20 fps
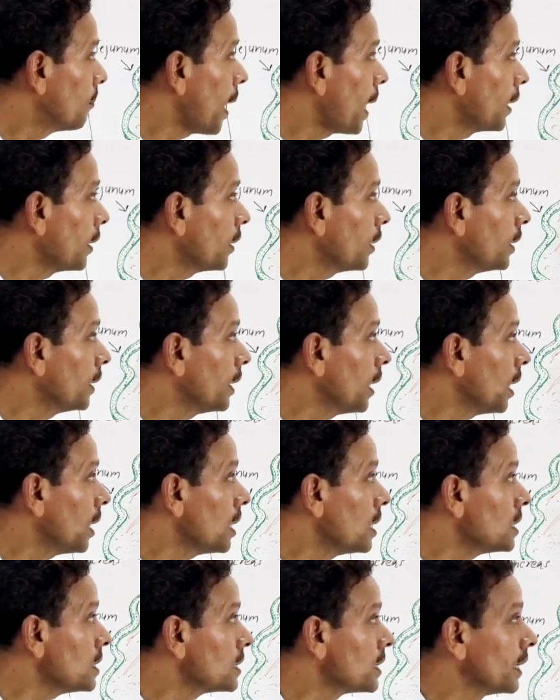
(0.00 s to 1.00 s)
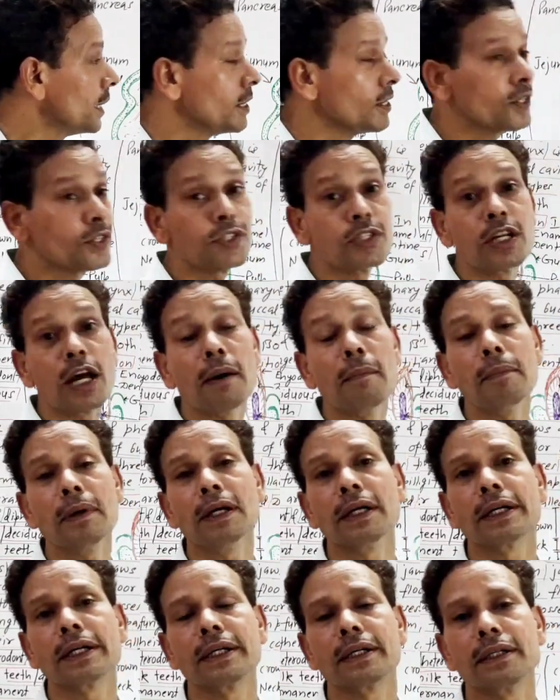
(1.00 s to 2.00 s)
pancreas and
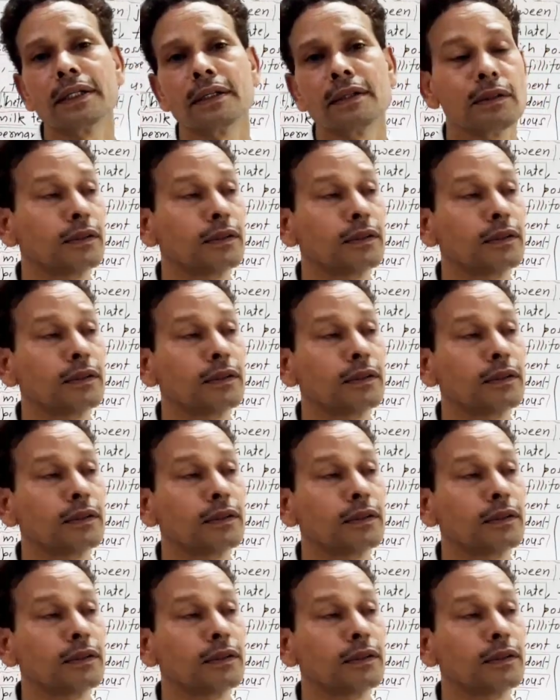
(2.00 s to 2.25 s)
stomach.